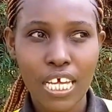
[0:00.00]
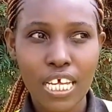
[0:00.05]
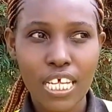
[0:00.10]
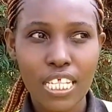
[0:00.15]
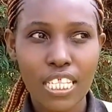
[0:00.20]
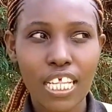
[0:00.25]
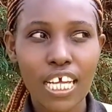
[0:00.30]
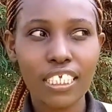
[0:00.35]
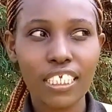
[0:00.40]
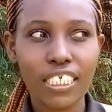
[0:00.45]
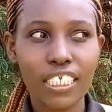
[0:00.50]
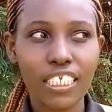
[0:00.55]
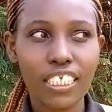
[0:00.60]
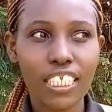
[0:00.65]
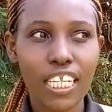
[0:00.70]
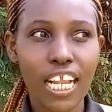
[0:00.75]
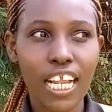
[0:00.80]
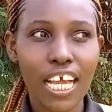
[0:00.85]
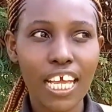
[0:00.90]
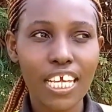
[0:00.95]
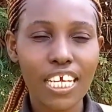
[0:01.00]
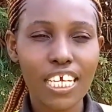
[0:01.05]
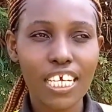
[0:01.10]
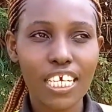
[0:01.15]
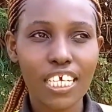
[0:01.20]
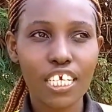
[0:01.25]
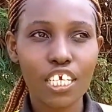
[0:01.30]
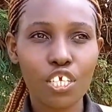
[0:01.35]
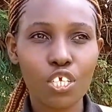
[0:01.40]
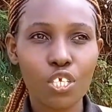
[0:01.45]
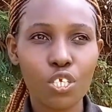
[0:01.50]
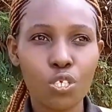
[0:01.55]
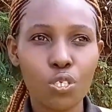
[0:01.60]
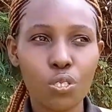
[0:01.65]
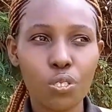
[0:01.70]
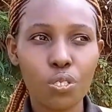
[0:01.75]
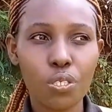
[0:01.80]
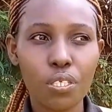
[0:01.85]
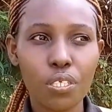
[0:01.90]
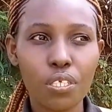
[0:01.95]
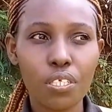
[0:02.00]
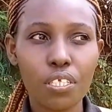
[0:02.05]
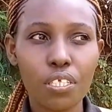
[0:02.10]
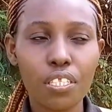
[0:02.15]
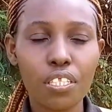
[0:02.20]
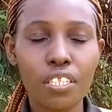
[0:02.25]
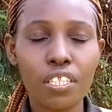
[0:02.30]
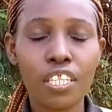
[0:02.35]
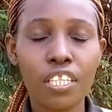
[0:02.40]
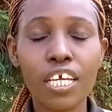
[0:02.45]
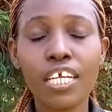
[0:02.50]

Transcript: That it's like there